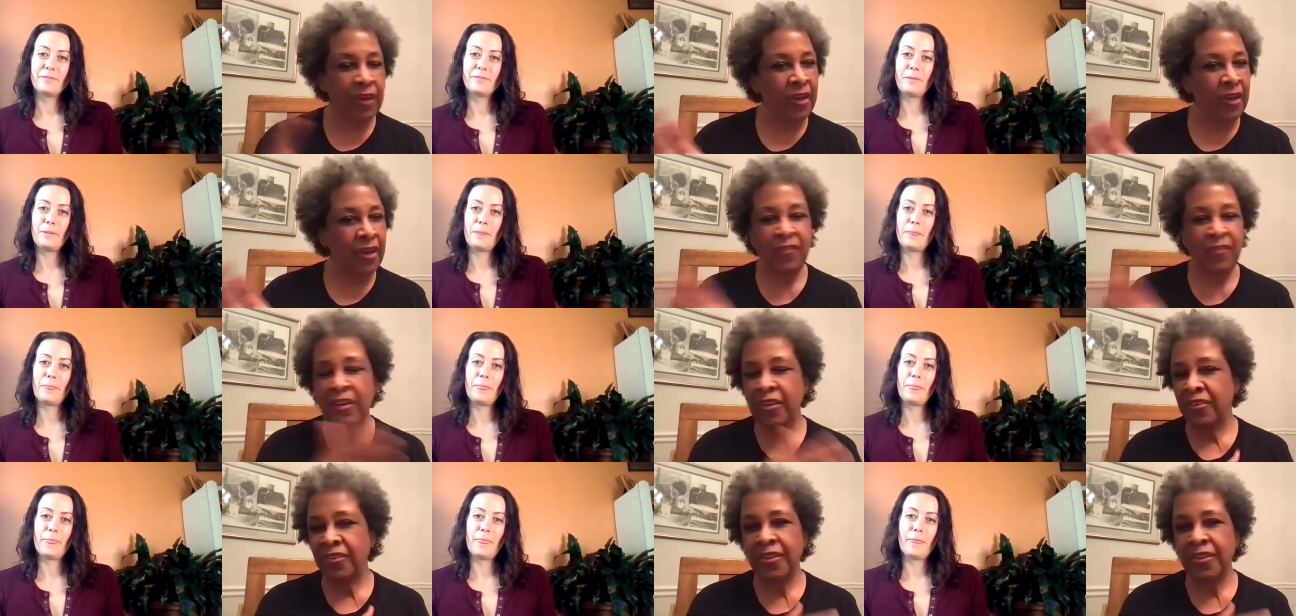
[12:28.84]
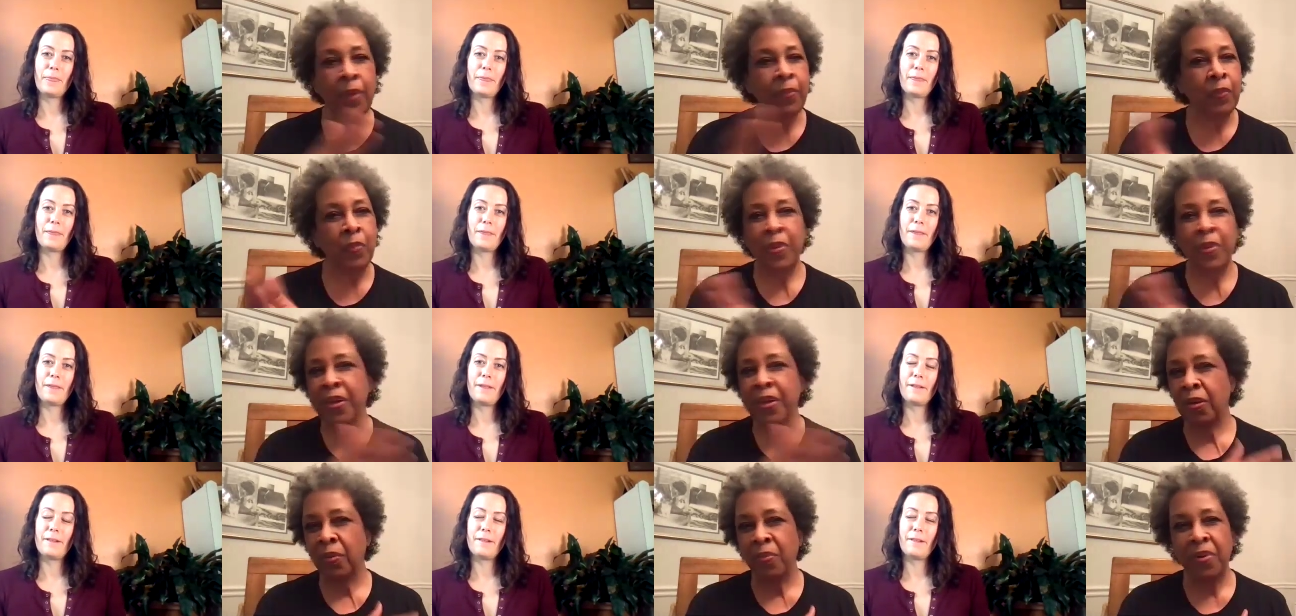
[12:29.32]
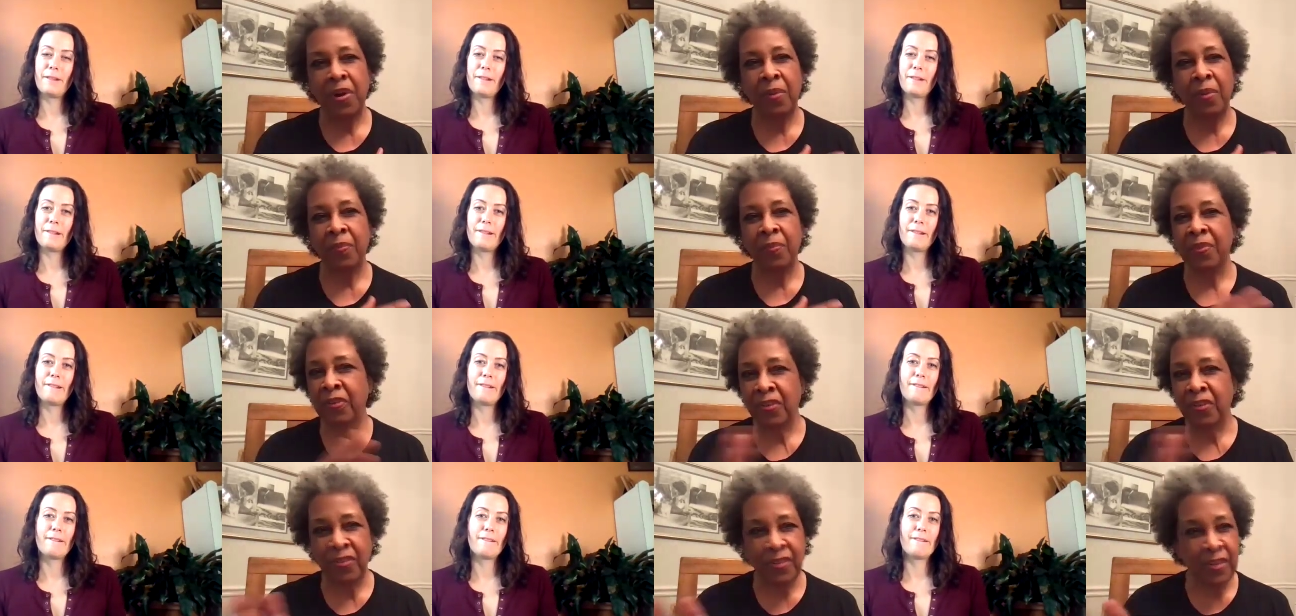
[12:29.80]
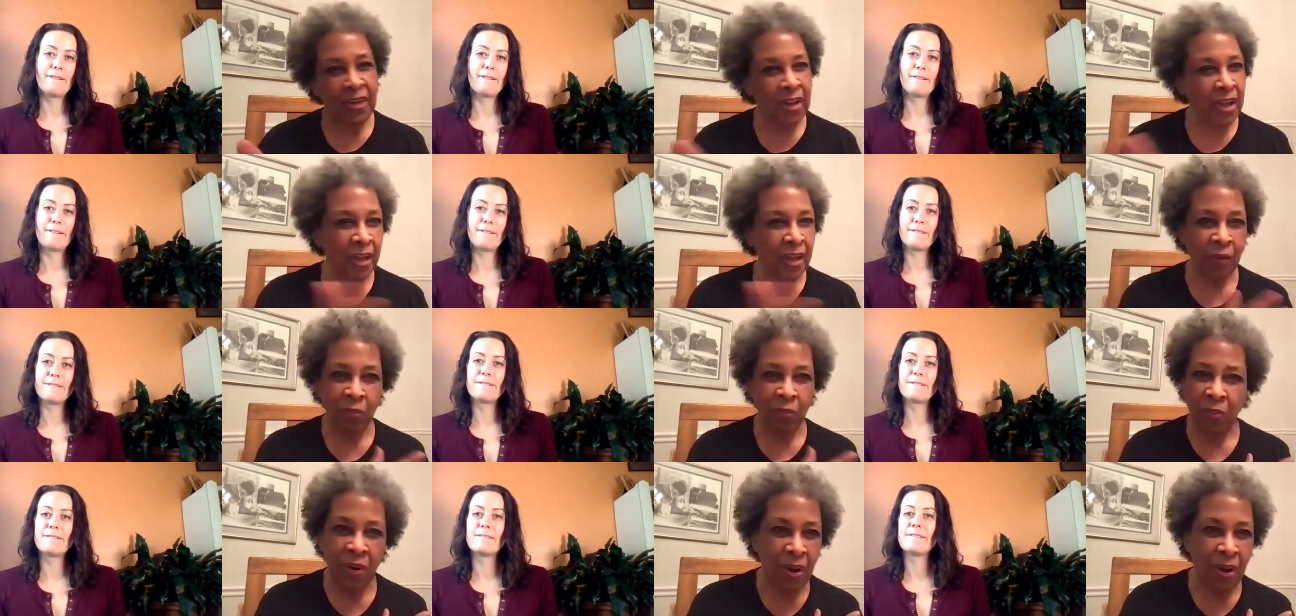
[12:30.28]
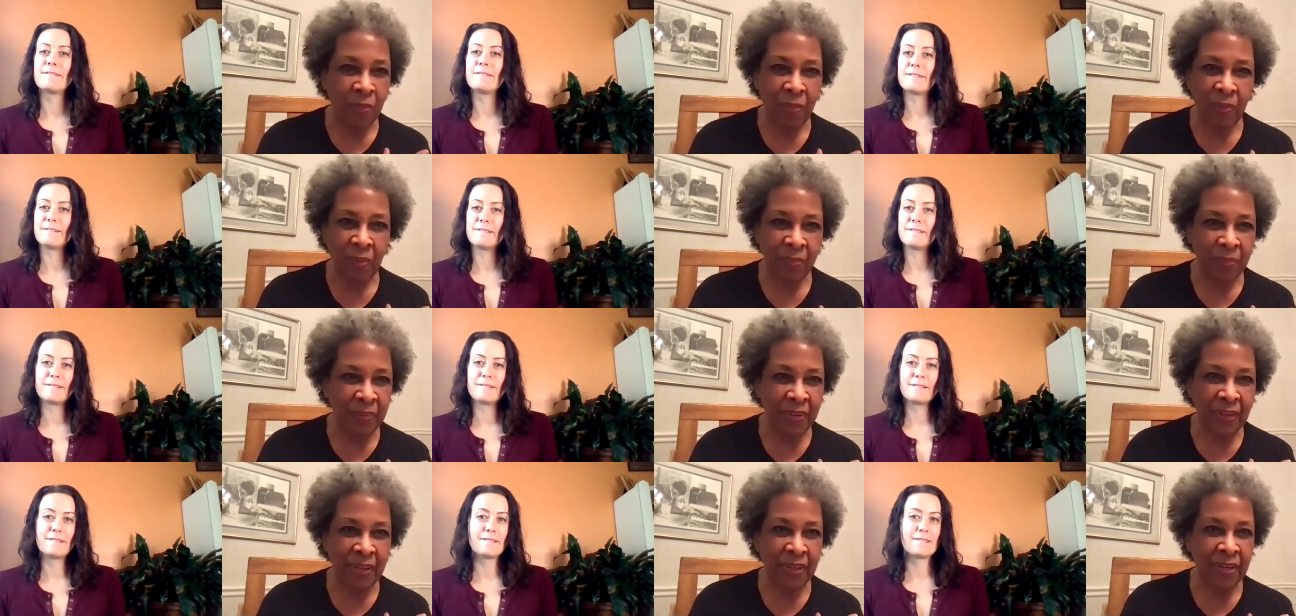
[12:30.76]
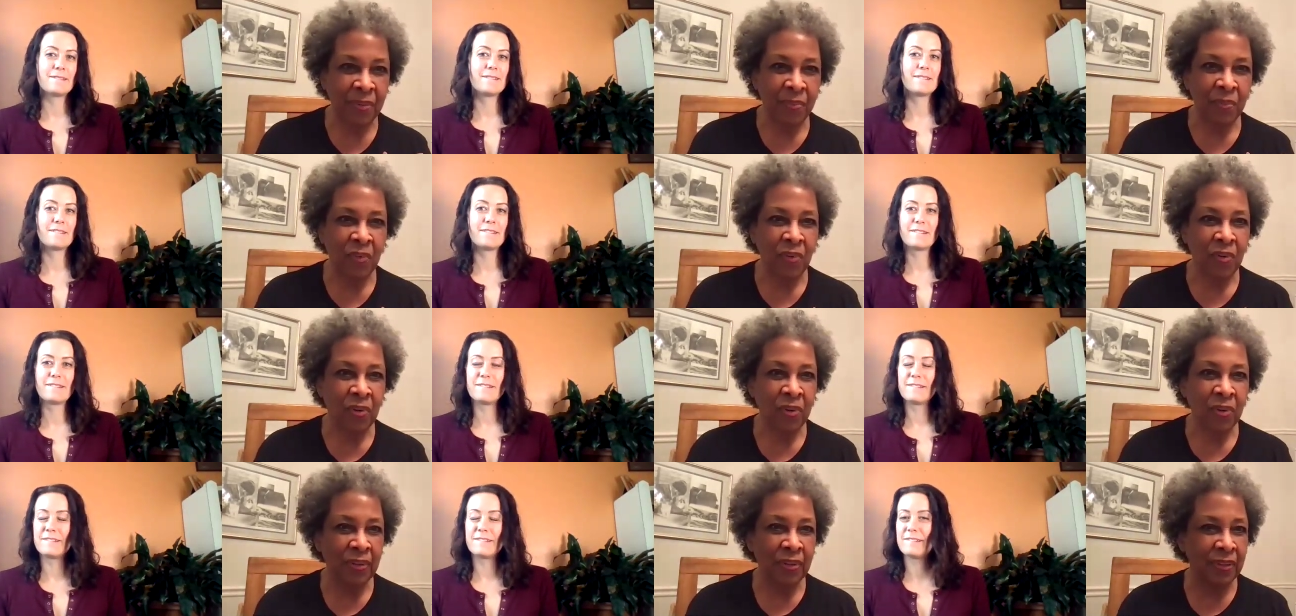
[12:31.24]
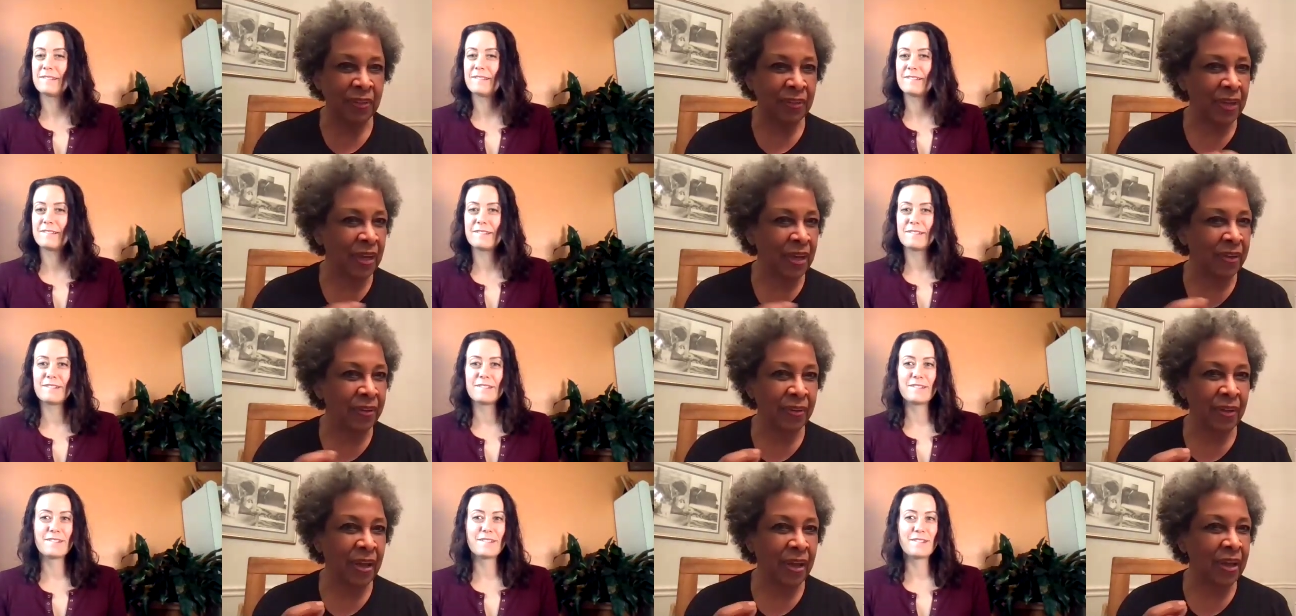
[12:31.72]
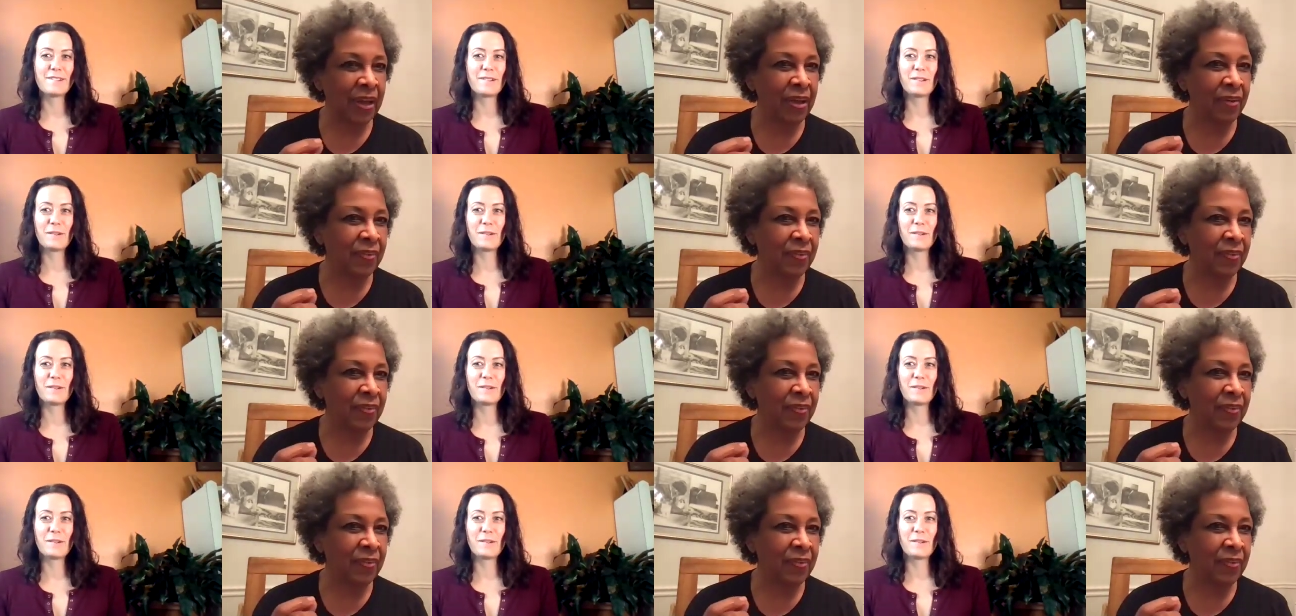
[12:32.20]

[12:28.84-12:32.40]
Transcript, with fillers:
Speaker 1: have stopped being a problem. They're just not a problem anymore. I, I